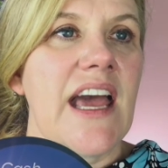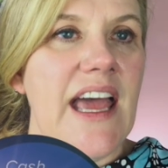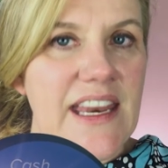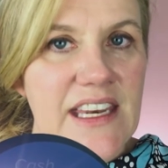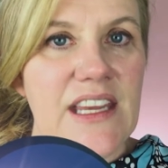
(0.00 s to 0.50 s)

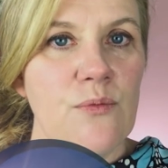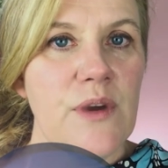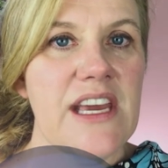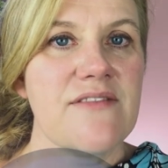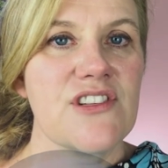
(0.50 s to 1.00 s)
and
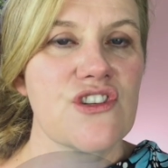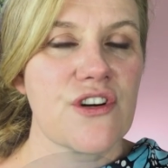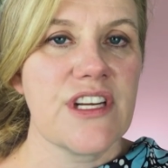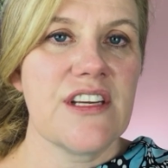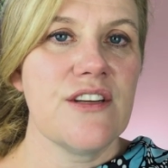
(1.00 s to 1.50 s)
we have
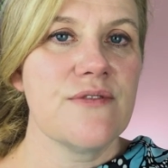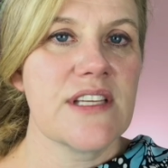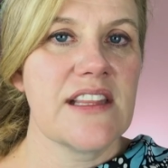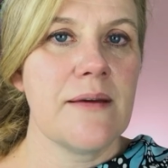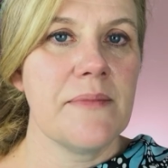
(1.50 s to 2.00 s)
started
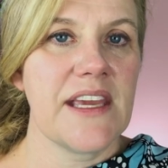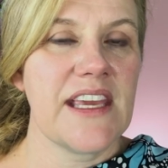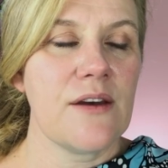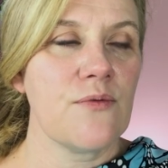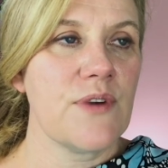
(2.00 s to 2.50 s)
using them
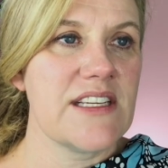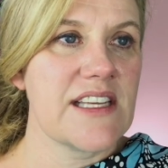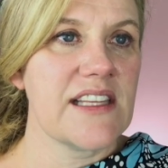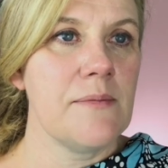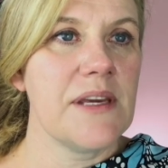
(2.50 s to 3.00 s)
again
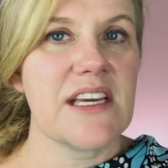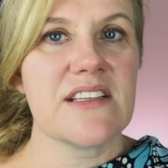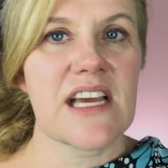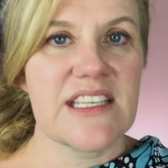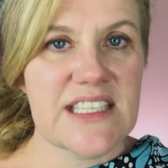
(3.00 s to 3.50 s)
recently because
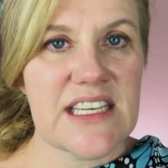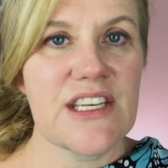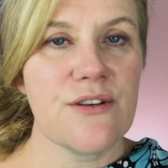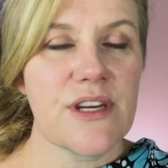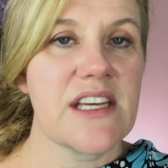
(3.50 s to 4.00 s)
I did
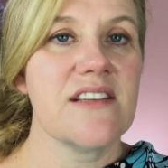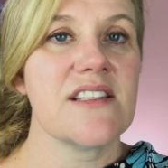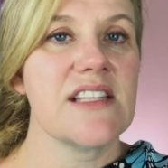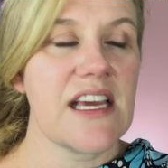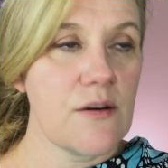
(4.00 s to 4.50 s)
notice
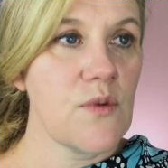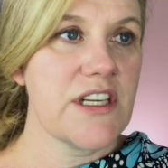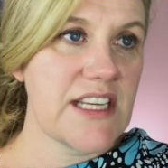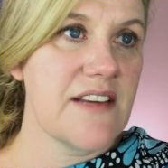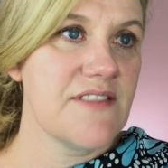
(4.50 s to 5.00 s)
that what
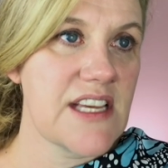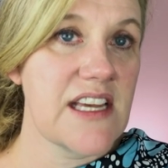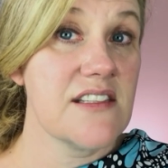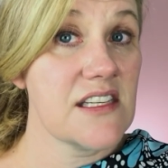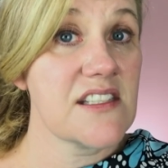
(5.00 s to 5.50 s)
Dave
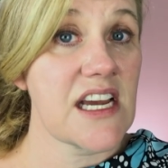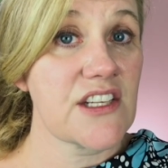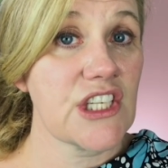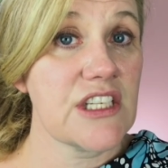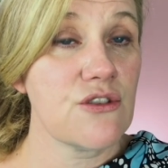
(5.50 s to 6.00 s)
says is
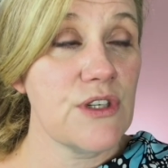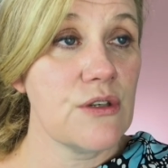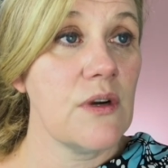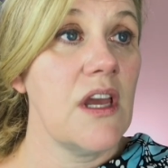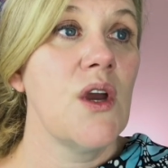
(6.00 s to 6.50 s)
actually
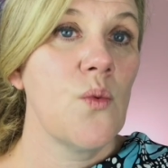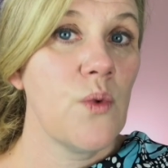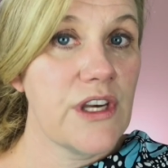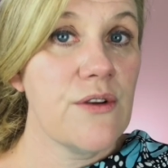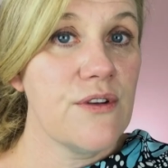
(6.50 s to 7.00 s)
true.
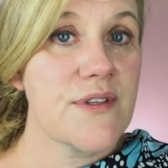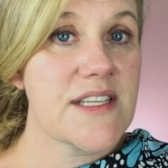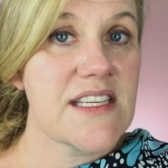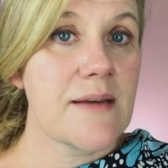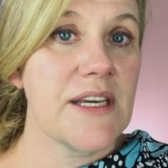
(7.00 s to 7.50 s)
When you use
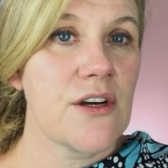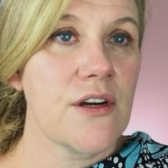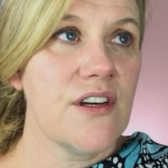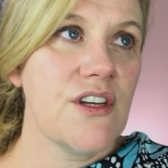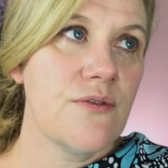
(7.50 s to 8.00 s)
a debit
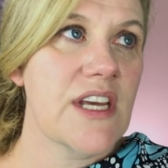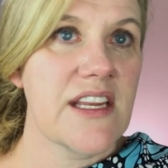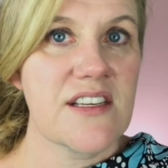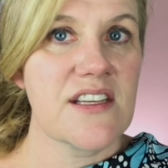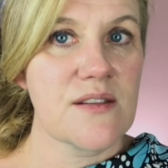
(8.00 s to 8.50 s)
card, you
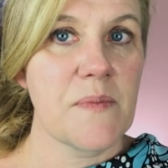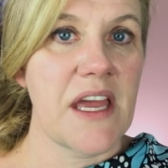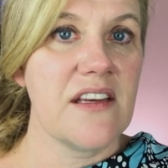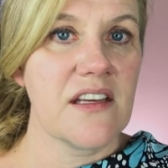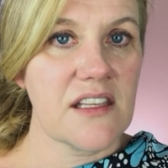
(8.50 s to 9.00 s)
tend to
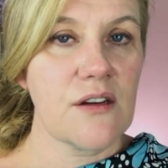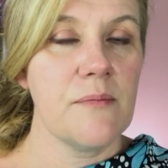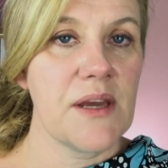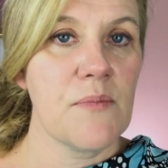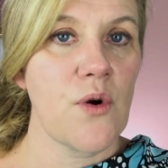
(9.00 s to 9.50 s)
spend a little
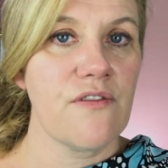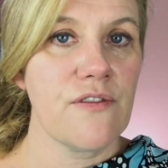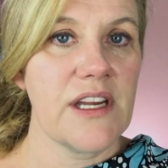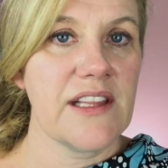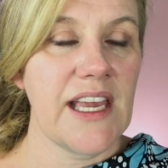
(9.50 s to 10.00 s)
bit more
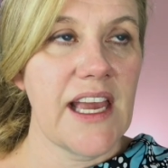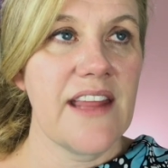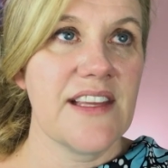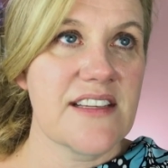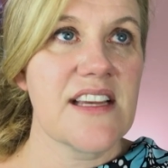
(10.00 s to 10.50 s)
freely.
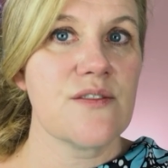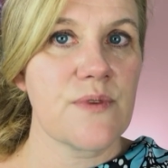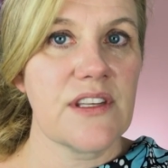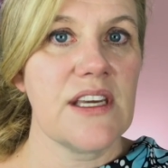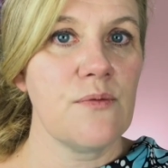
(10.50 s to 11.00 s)
And this has
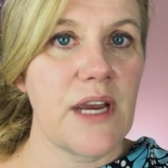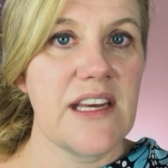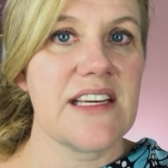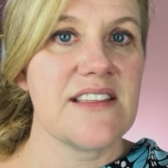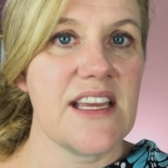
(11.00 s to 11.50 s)
really
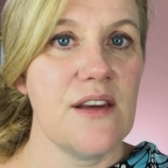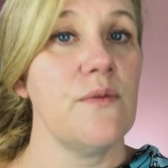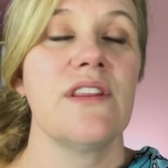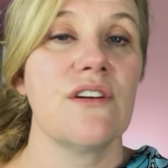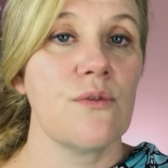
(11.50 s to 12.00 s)
reined us in
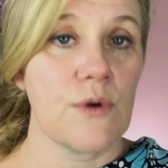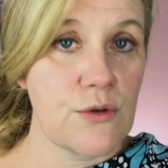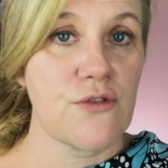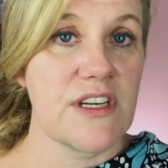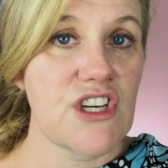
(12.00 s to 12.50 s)
with the
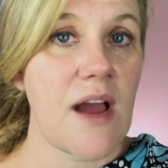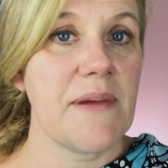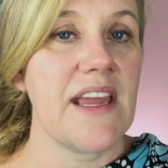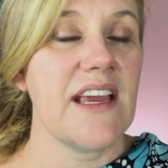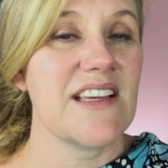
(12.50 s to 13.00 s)
grocery shopping,